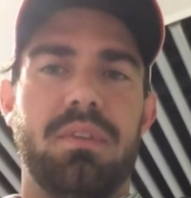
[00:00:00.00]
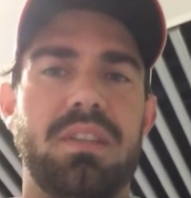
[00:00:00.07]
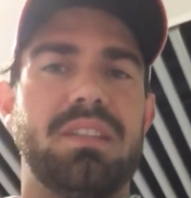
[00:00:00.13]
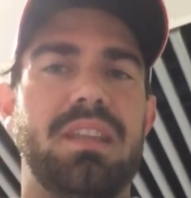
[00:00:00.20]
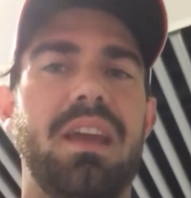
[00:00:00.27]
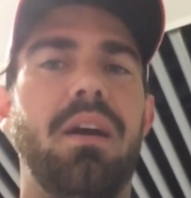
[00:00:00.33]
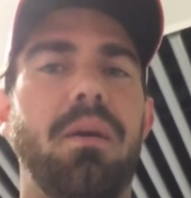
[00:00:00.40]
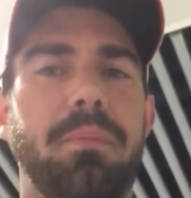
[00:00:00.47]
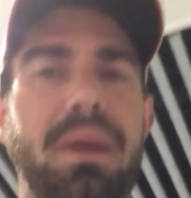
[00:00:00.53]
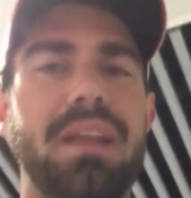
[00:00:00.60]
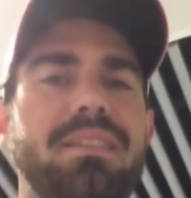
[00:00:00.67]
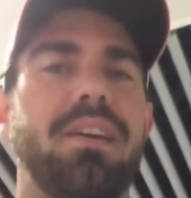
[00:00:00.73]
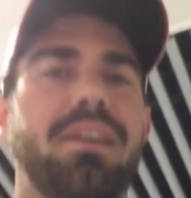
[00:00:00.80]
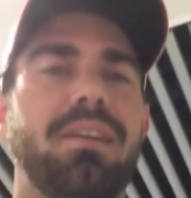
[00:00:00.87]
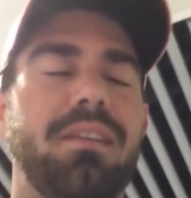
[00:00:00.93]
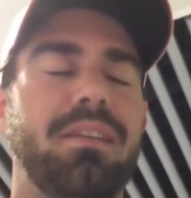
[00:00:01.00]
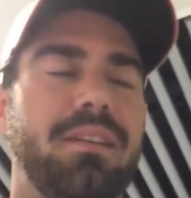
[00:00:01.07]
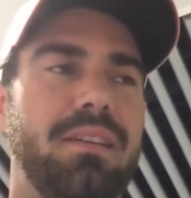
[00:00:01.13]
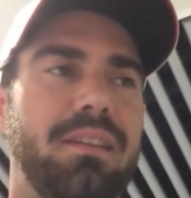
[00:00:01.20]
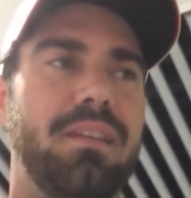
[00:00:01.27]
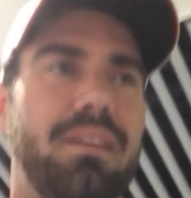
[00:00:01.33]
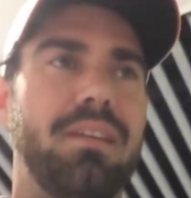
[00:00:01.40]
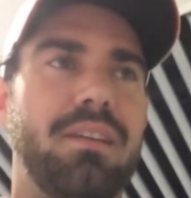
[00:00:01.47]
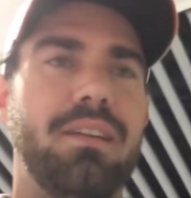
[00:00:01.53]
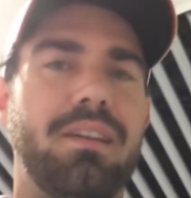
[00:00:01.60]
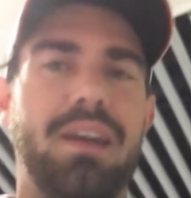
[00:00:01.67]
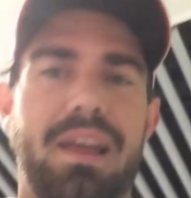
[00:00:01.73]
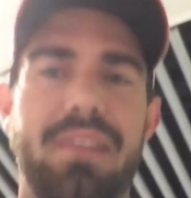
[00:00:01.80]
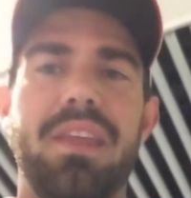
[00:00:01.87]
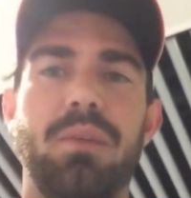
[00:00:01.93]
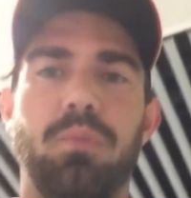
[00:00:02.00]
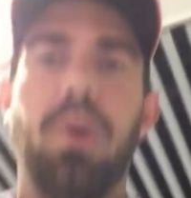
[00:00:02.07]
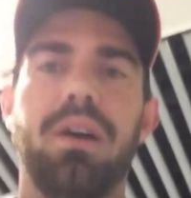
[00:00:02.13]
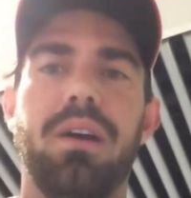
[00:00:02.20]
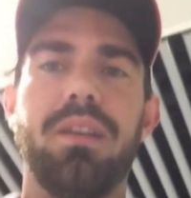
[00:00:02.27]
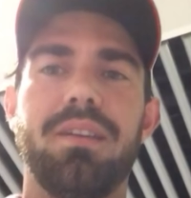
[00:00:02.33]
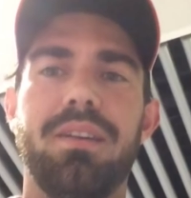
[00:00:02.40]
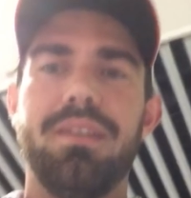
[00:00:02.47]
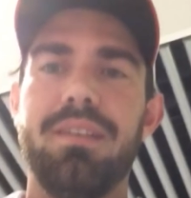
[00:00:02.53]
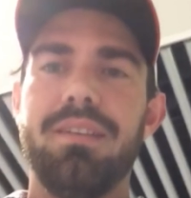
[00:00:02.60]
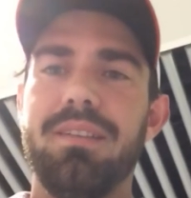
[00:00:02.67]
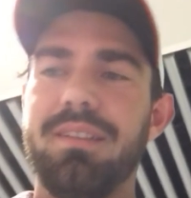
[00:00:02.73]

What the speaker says: because they are better and they work.